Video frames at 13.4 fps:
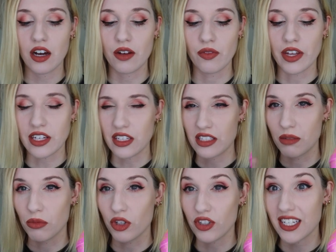a
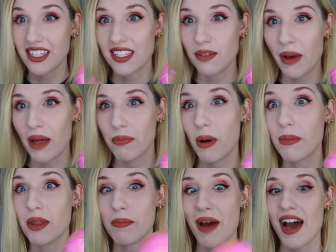similar scented bath
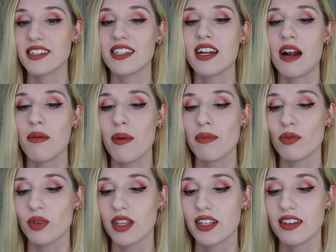bomb in the past, and I
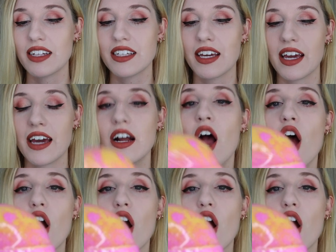remember really liking it.